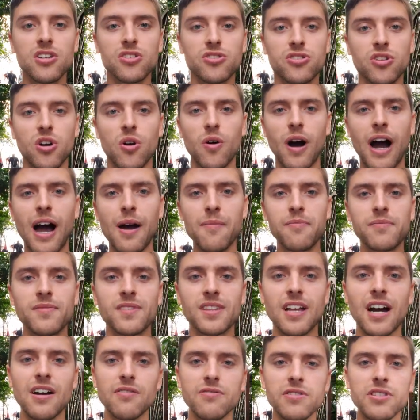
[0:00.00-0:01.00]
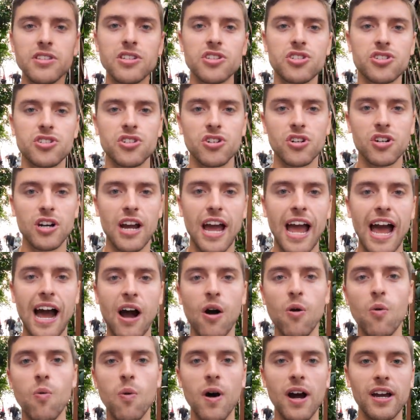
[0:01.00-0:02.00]
So I'm not really sure
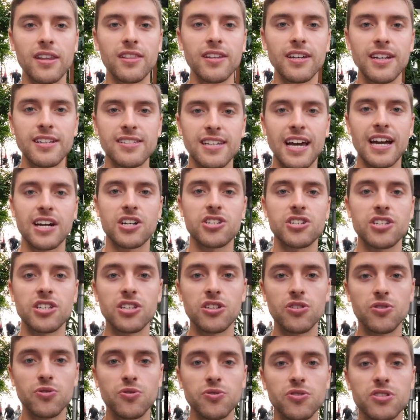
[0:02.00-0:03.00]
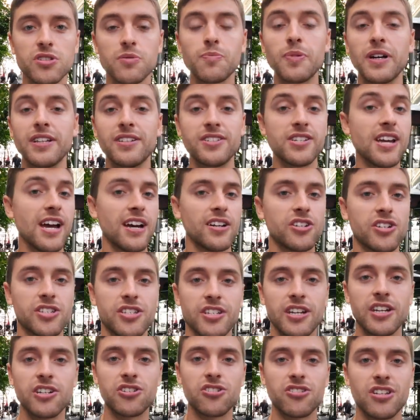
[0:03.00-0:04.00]
how widely it's actually used, but yeah, just
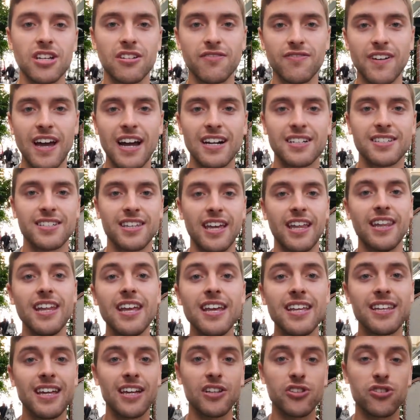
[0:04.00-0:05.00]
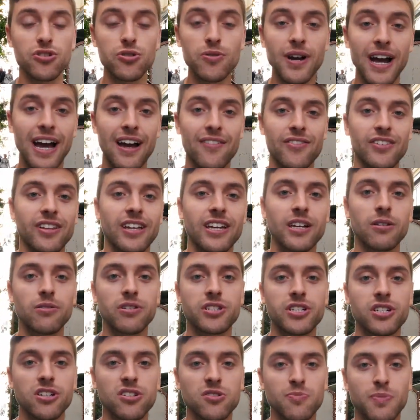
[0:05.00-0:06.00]
an interesting fact that they do have a
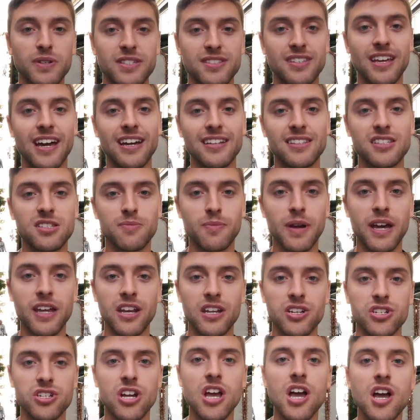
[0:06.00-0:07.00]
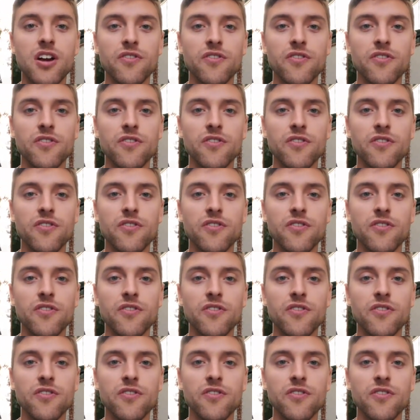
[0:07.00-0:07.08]
language here besides Spanish.